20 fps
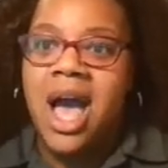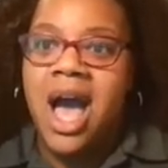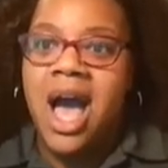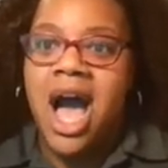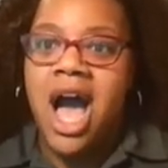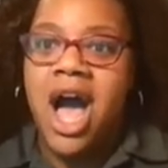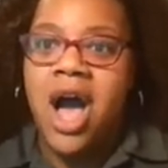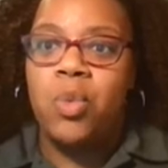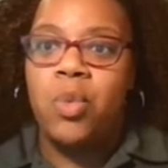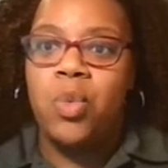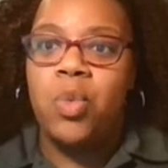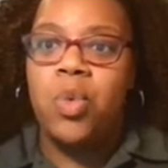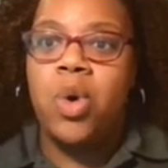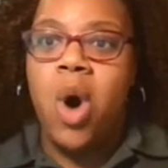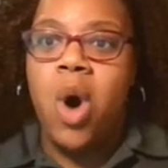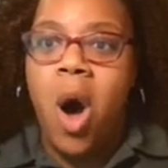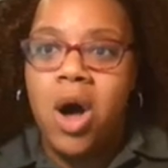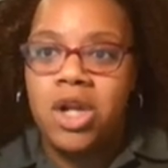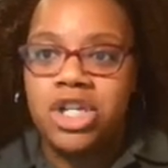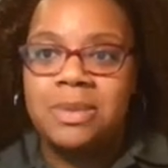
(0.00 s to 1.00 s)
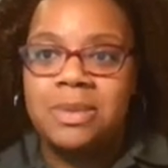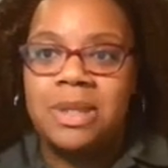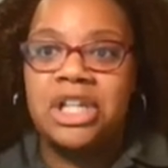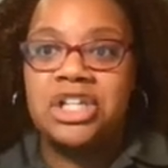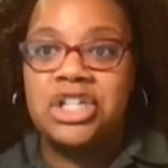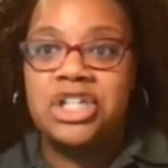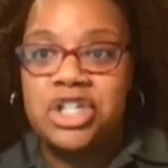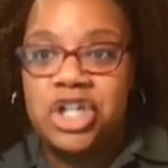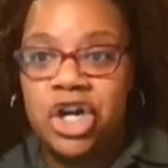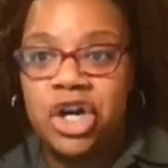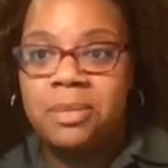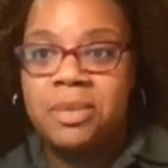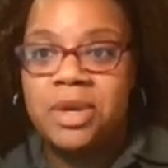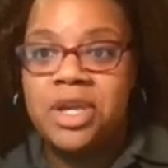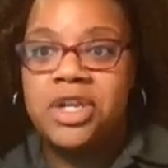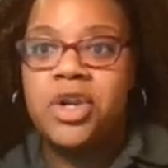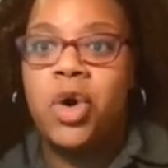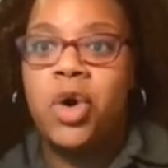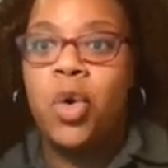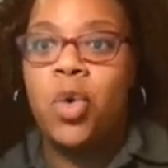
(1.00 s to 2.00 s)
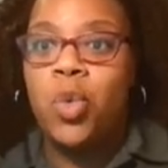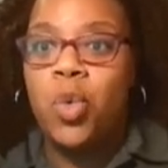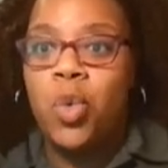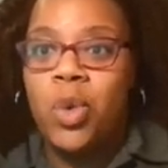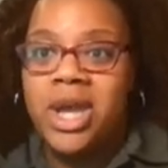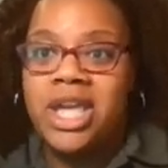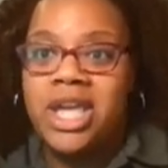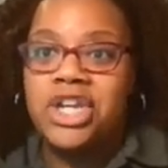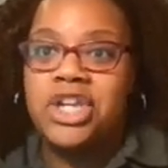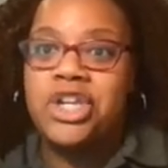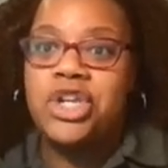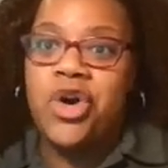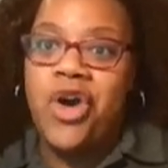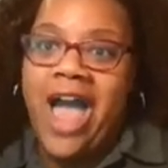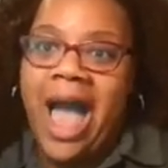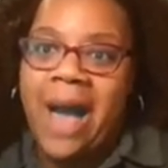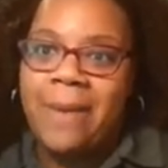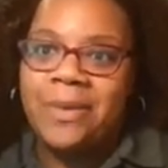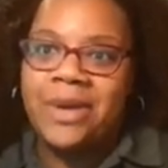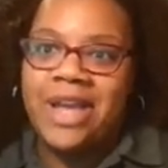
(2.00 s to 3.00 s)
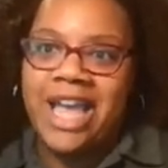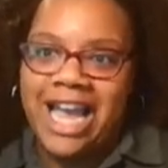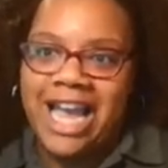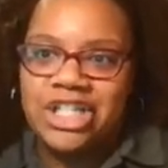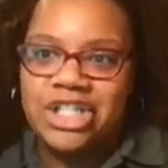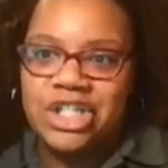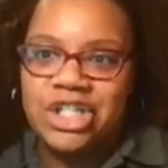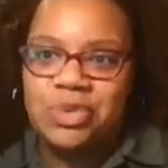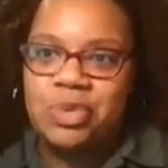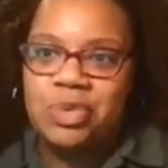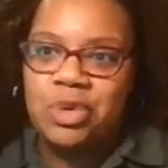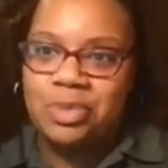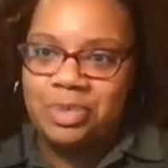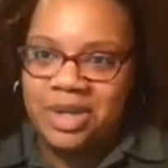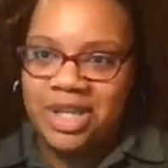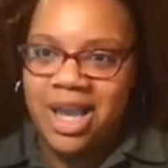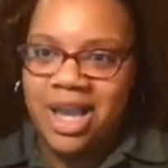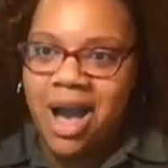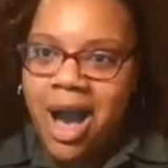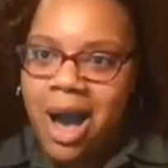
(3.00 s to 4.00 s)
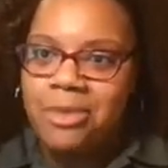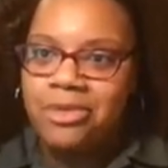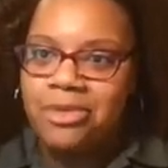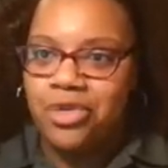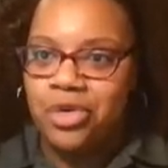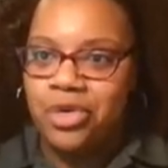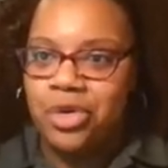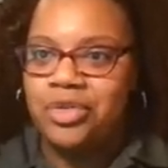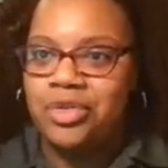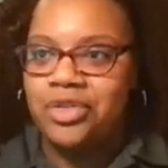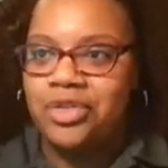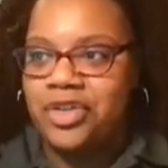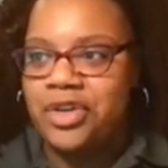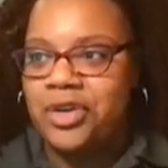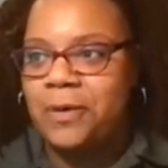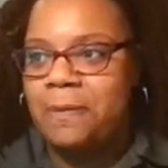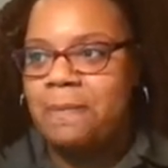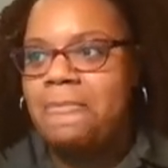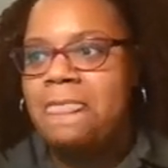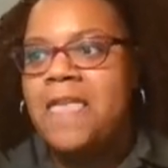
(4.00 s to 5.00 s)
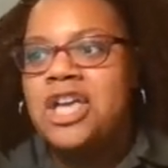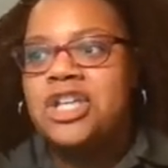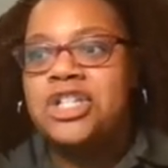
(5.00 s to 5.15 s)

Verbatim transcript: will ultimately determine when your application will be up for review.